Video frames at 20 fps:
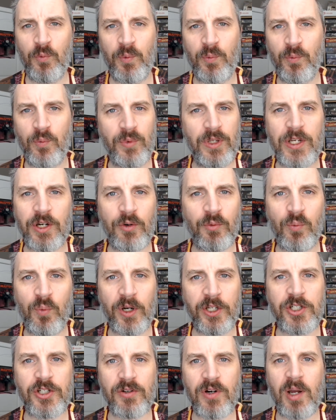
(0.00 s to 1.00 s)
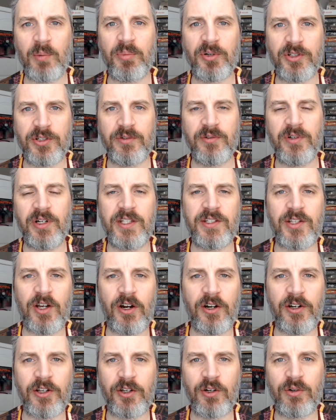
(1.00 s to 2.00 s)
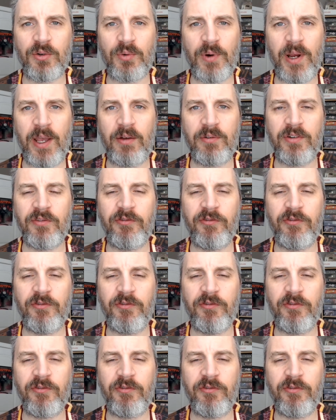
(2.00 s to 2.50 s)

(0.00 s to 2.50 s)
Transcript: you know, what your opportunities are to go around